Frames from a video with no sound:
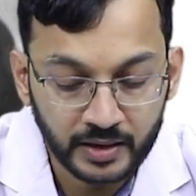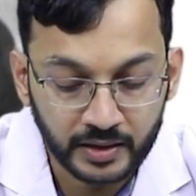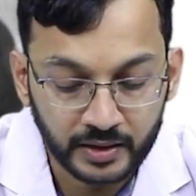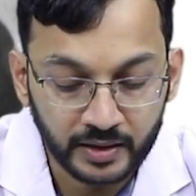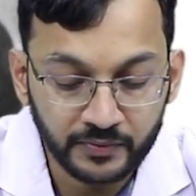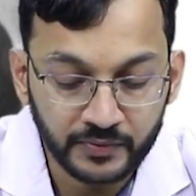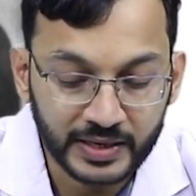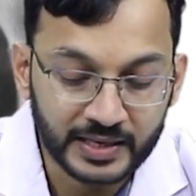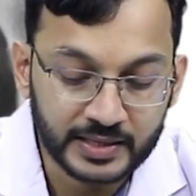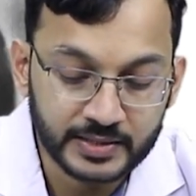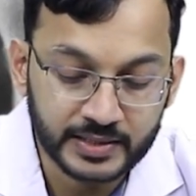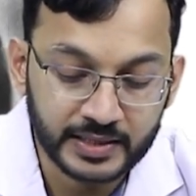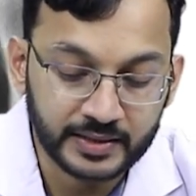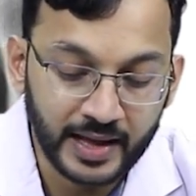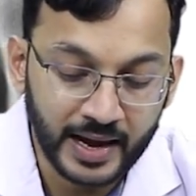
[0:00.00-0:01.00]
Here, we can
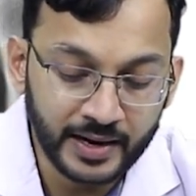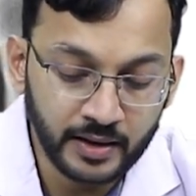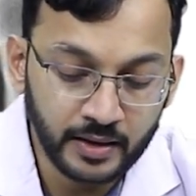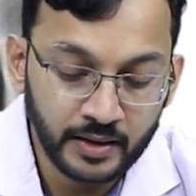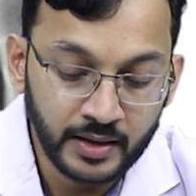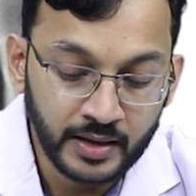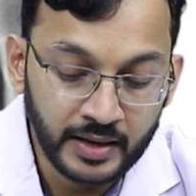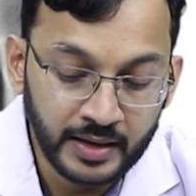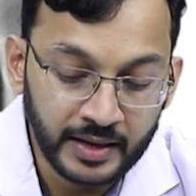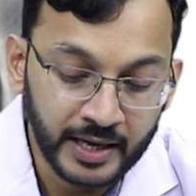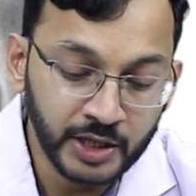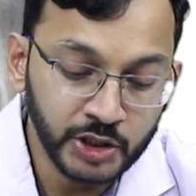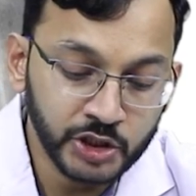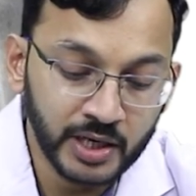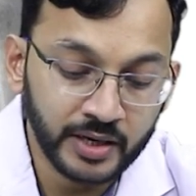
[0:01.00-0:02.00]
see that
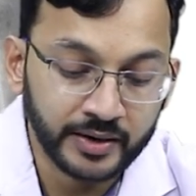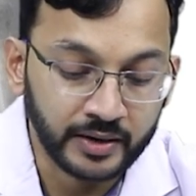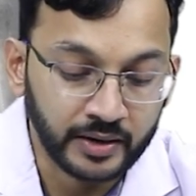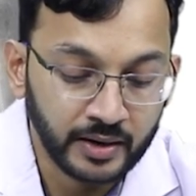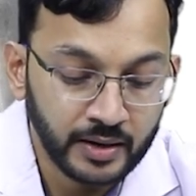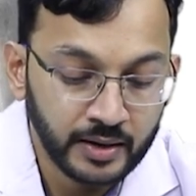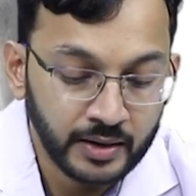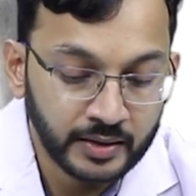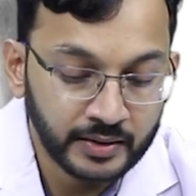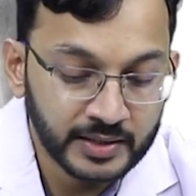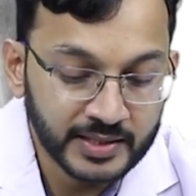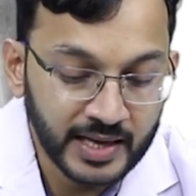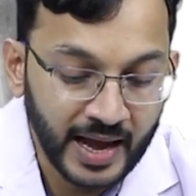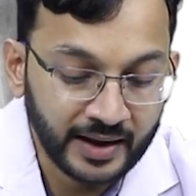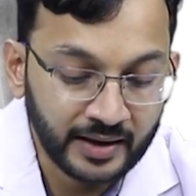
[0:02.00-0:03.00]
in children,
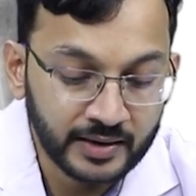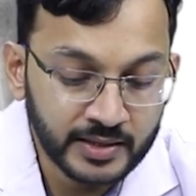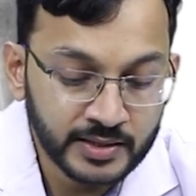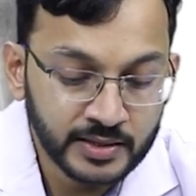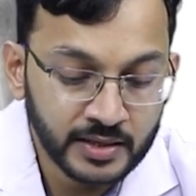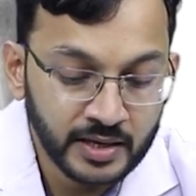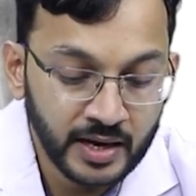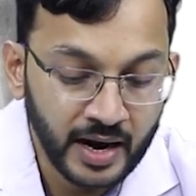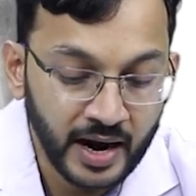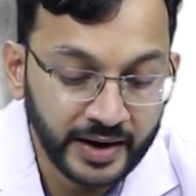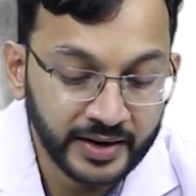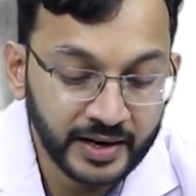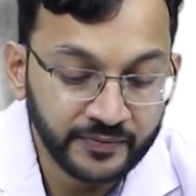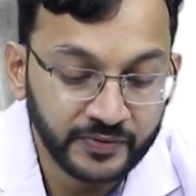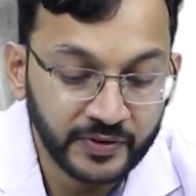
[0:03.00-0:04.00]
this angle is
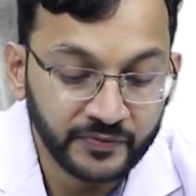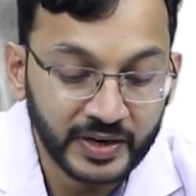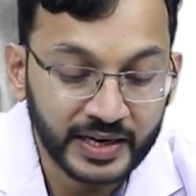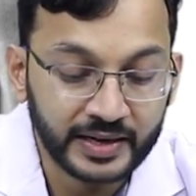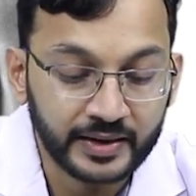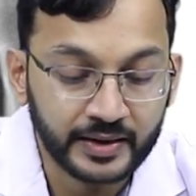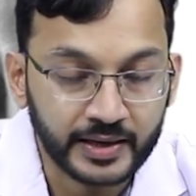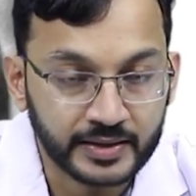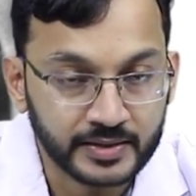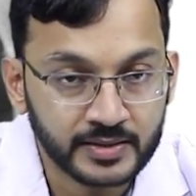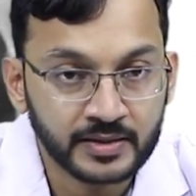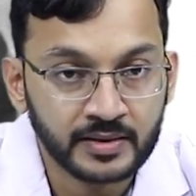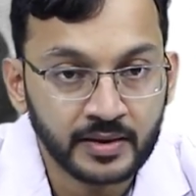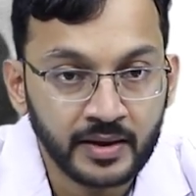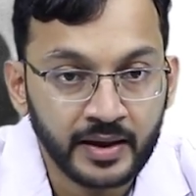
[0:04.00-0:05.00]
150
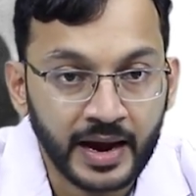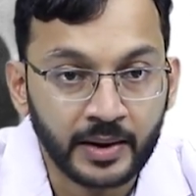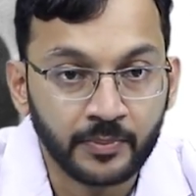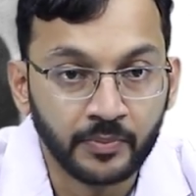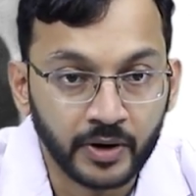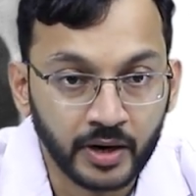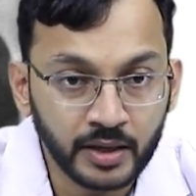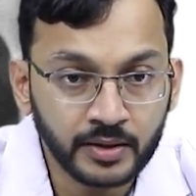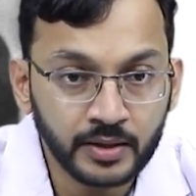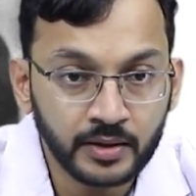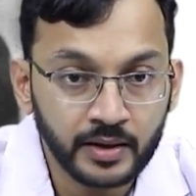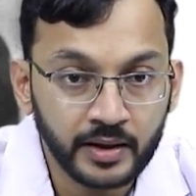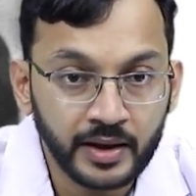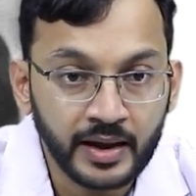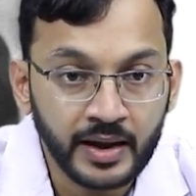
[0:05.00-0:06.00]
degrees at birth,
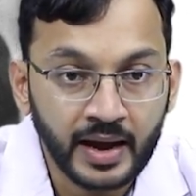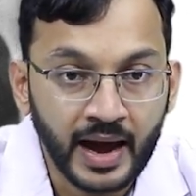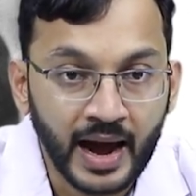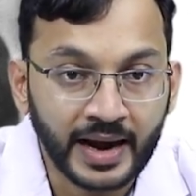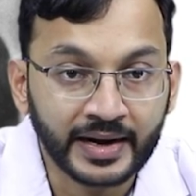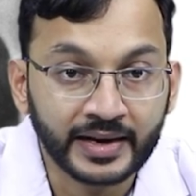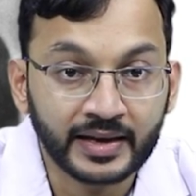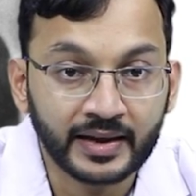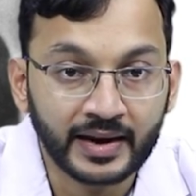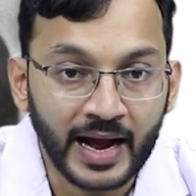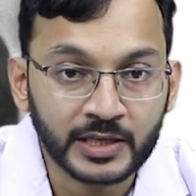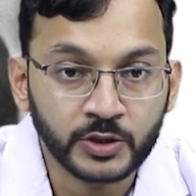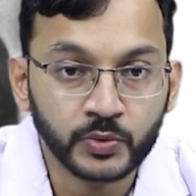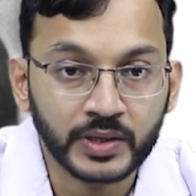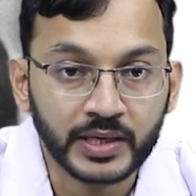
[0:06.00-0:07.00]
and it
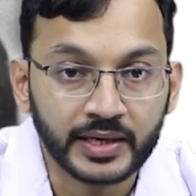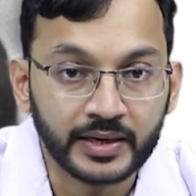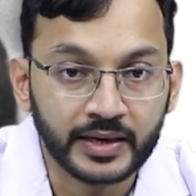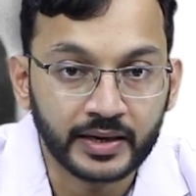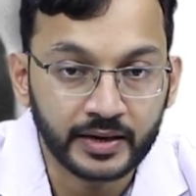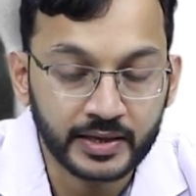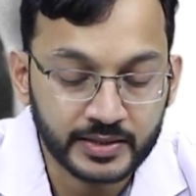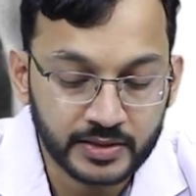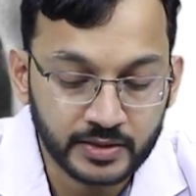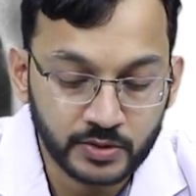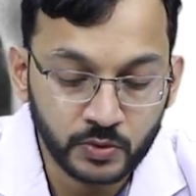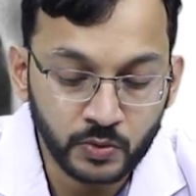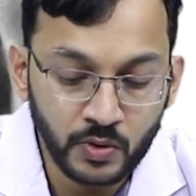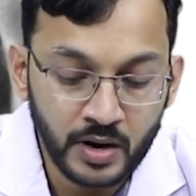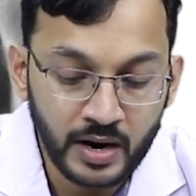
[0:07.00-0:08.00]
gradually decreases
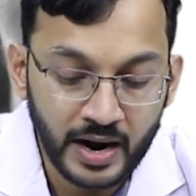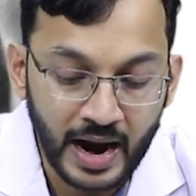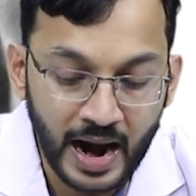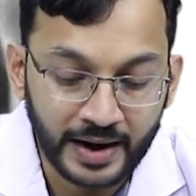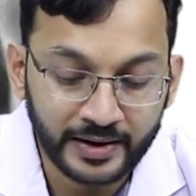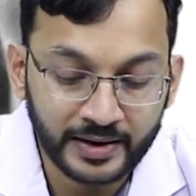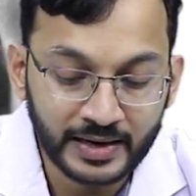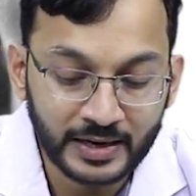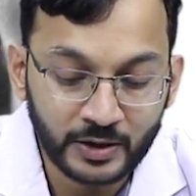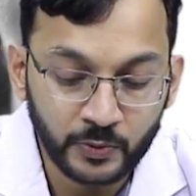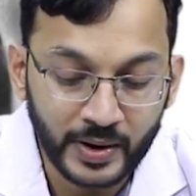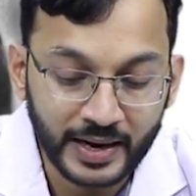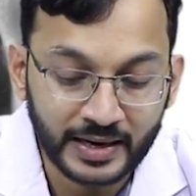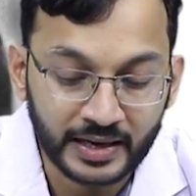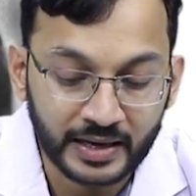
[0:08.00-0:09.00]
to
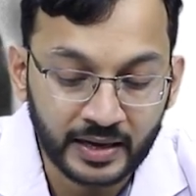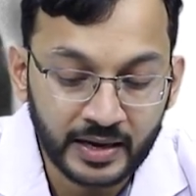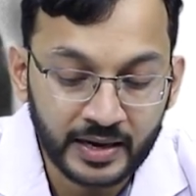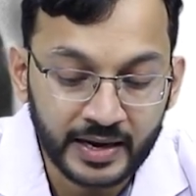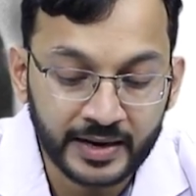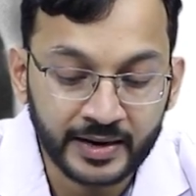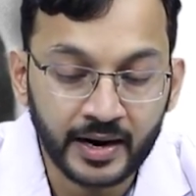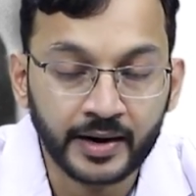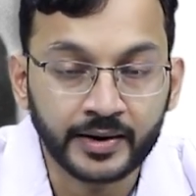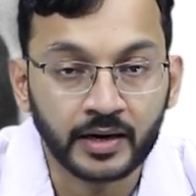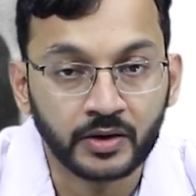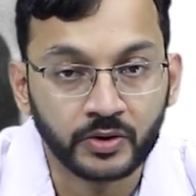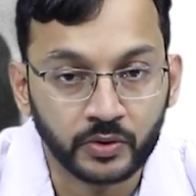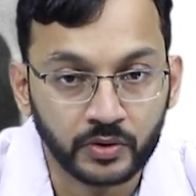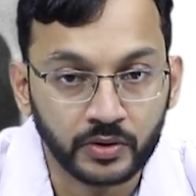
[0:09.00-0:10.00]
120 in
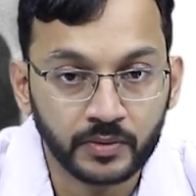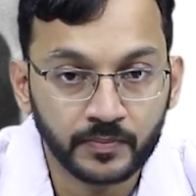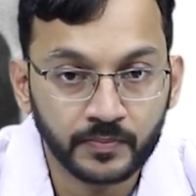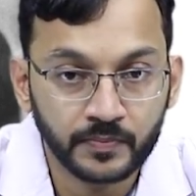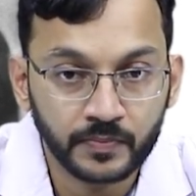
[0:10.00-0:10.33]
adulthood.